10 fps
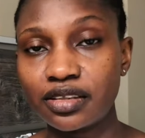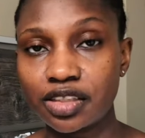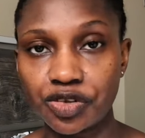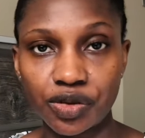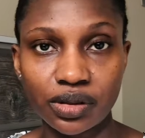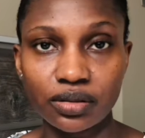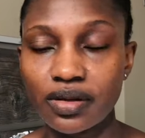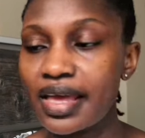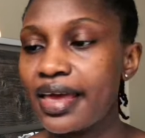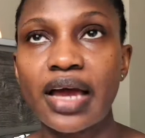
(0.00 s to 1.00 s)
natural.
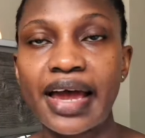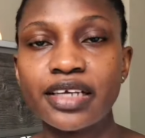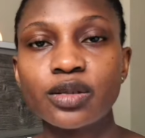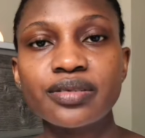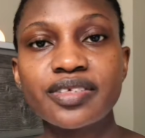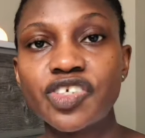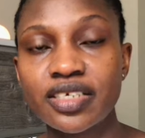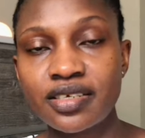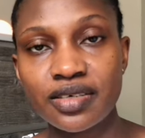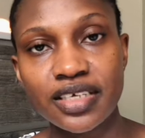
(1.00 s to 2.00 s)
I don't
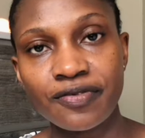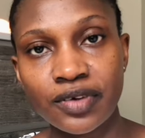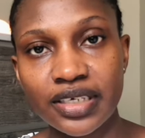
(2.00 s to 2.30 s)
just use it for